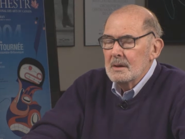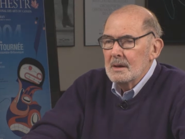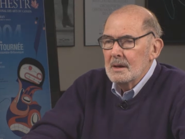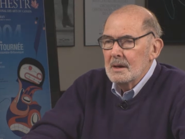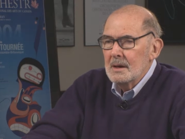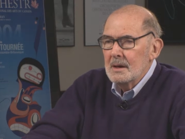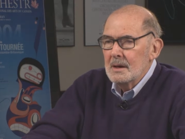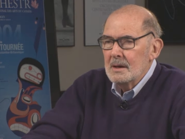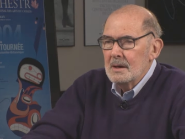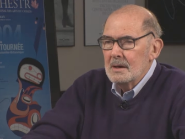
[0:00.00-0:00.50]

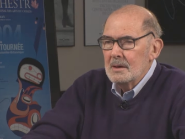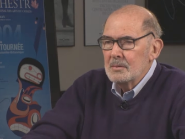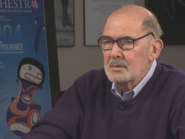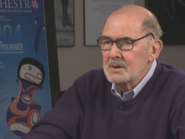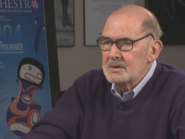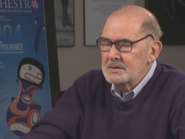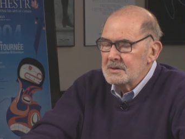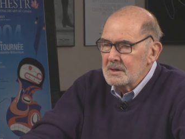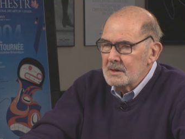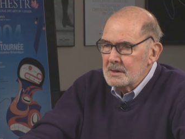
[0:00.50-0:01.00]
uh,
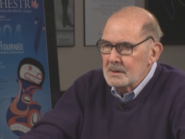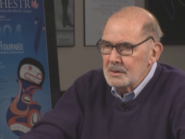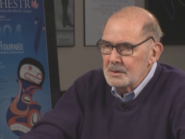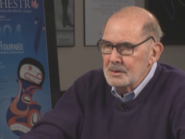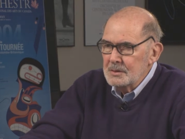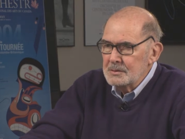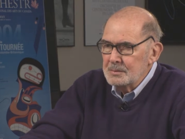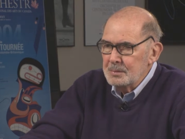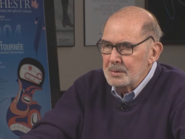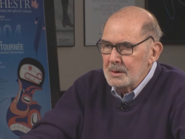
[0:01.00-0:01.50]
which
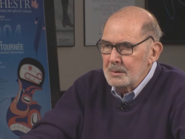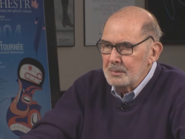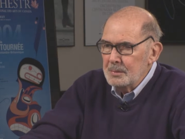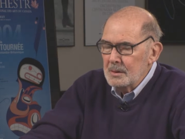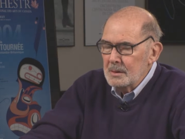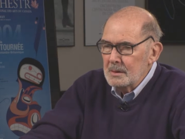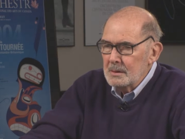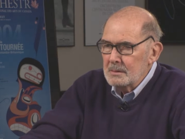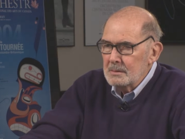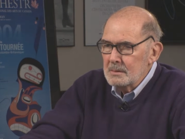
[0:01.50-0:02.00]
includes
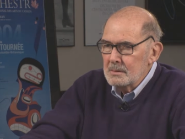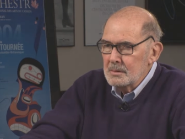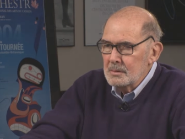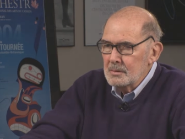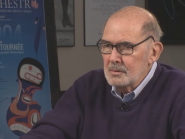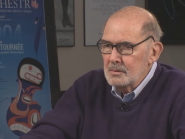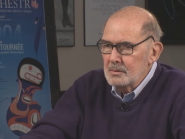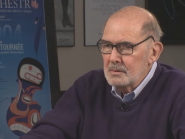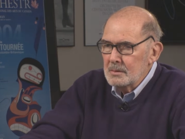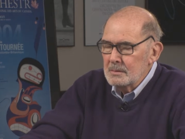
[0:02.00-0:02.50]
people
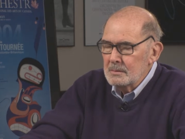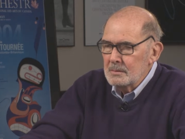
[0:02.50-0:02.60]
who,